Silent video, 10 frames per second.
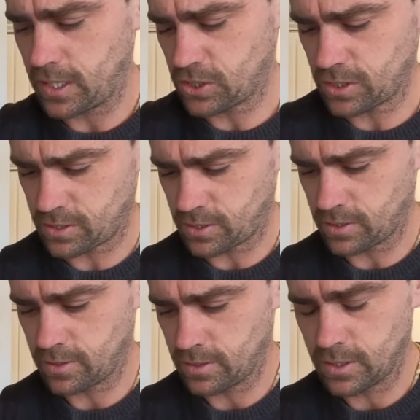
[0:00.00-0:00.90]
edges
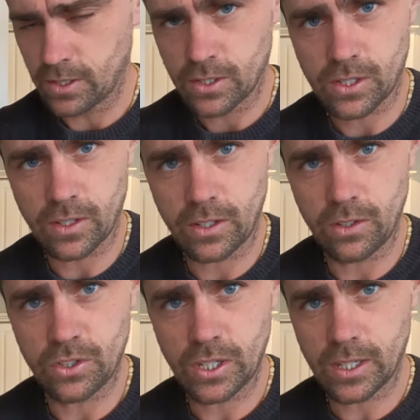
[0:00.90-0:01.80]
so that
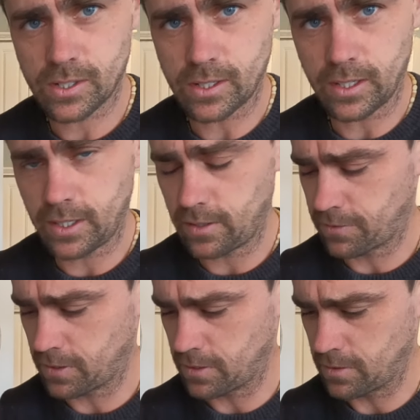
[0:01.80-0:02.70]
you just leave